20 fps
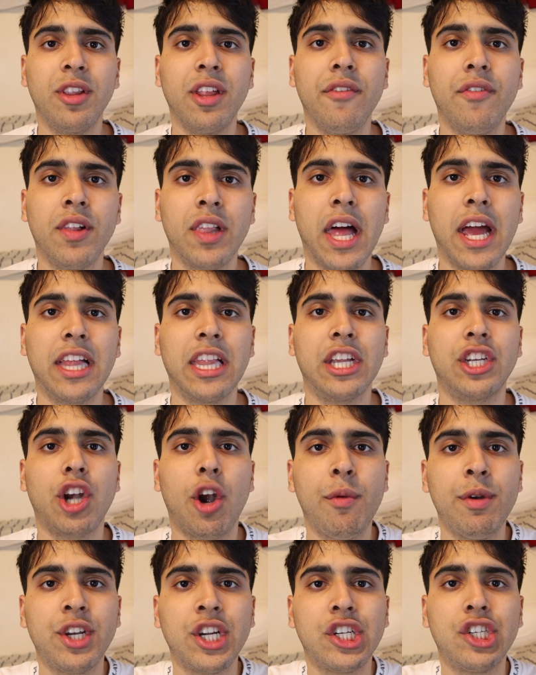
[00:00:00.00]
to leave a like, let's
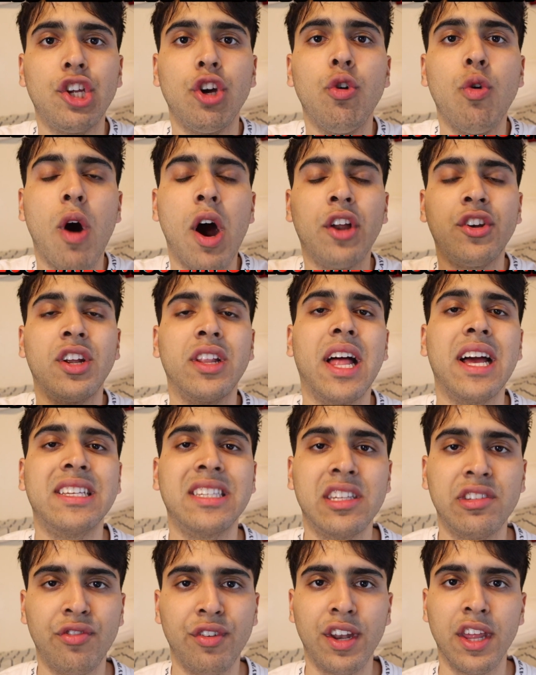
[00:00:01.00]
try reaching two hundred
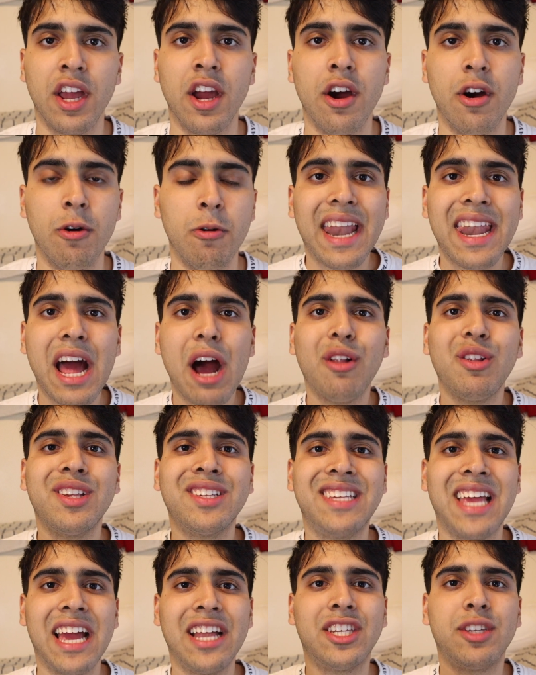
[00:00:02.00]
likes this video. And now
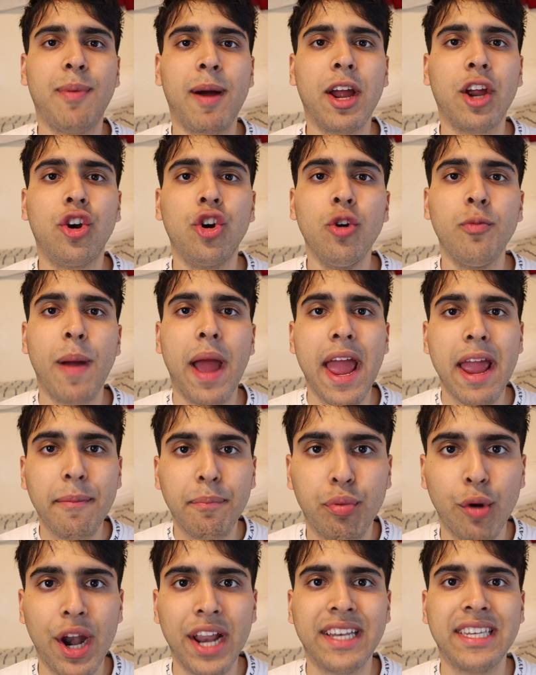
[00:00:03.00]
let's get into my Group A
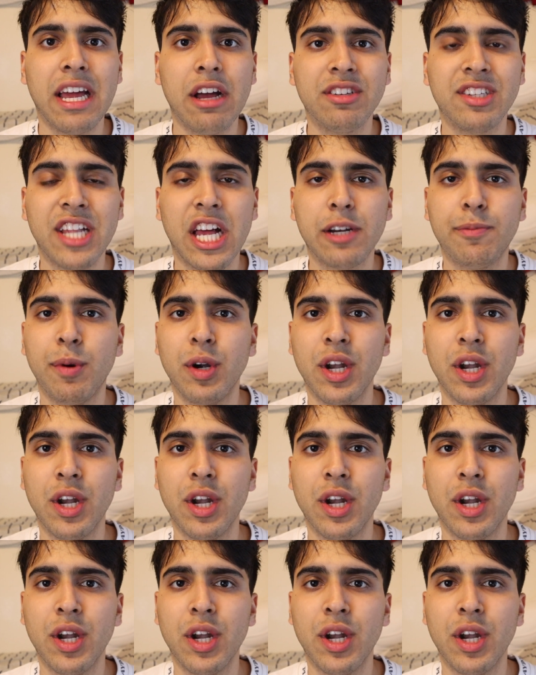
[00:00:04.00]
breakdown slash